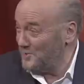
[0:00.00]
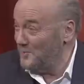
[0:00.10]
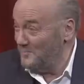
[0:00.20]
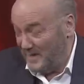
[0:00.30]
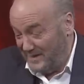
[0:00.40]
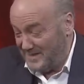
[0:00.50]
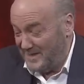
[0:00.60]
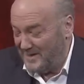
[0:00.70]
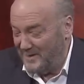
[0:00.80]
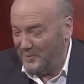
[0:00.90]
own, but he
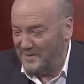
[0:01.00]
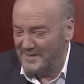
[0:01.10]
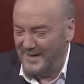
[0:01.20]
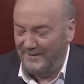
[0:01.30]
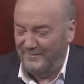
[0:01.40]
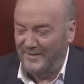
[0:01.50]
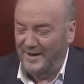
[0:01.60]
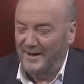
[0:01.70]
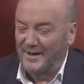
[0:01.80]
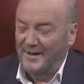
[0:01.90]
certainly wouldn't
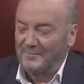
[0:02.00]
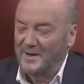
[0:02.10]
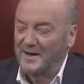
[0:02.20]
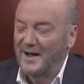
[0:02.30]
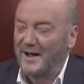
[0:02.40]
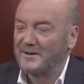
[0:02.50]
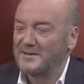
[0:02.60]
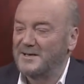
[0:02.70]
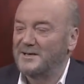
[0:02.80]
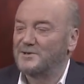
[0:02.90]
have been
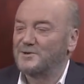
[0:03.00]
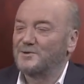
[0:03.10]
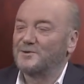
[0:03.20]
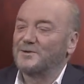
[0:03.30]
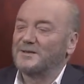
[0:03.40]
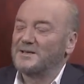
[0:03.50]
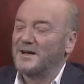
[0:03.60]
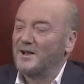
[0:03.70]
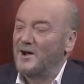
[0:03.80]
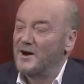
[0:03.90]
guaranteed to
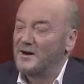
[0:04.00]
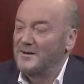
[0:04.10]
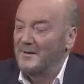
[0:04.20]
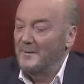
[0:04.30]
tell her.